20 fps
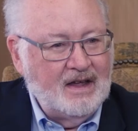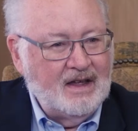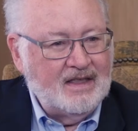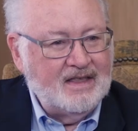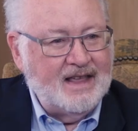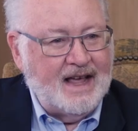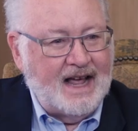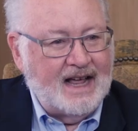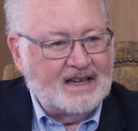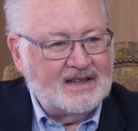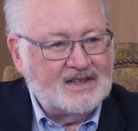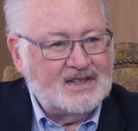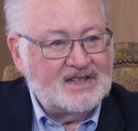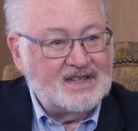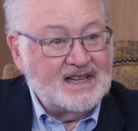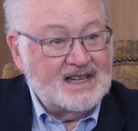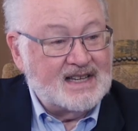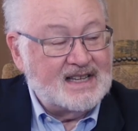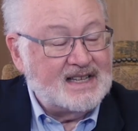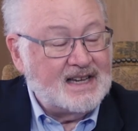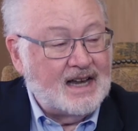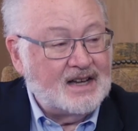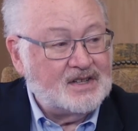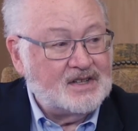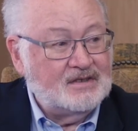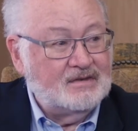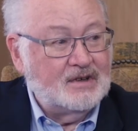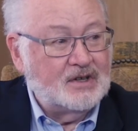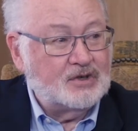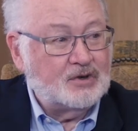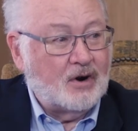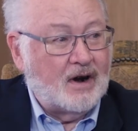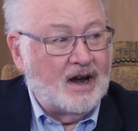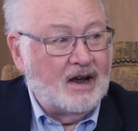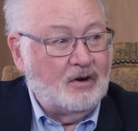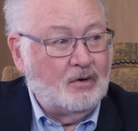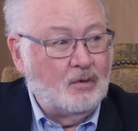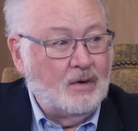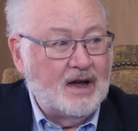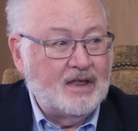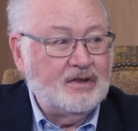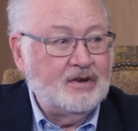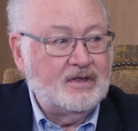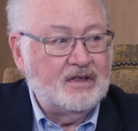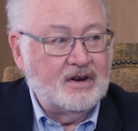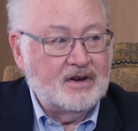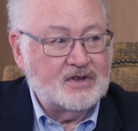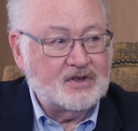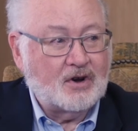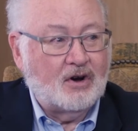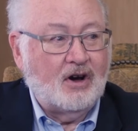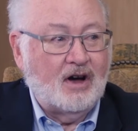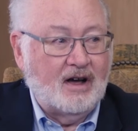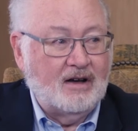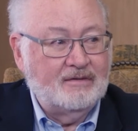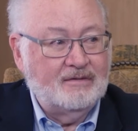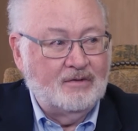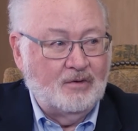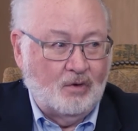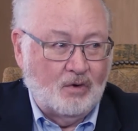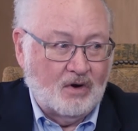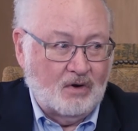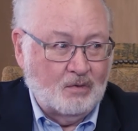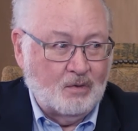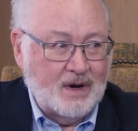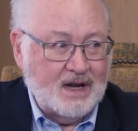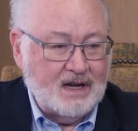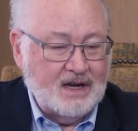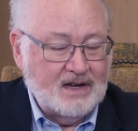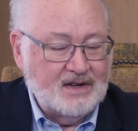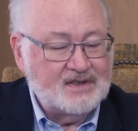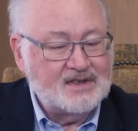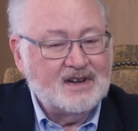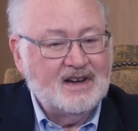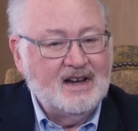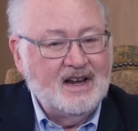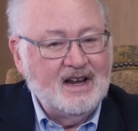That success of a trial, whether there's cough or wheeze,